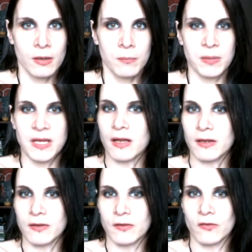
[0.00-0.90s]

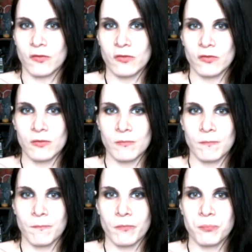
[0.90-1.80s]
because
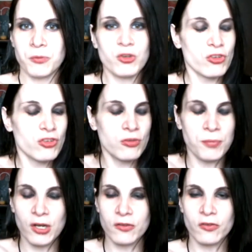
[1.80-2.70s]
Patricia
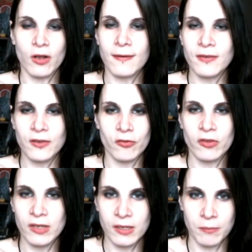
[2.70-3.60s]
Briggs
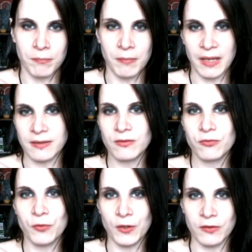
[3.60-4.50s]
obviously meant
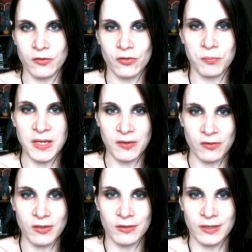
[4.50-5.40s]
for this to be a
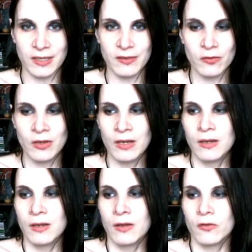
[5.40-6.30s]
series.
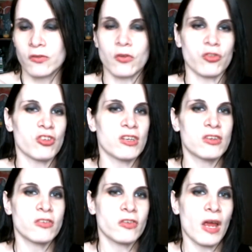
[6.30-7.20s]
So she
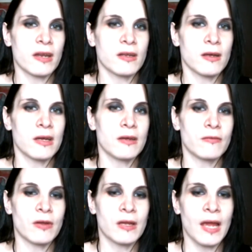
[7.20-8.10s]
just kind of
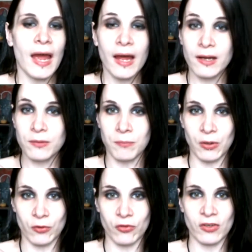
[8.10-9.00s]
had
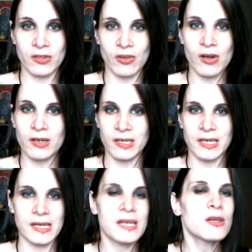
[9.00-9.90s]
Mercy
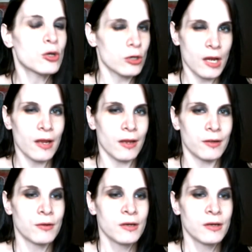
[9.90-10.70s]
talking in her head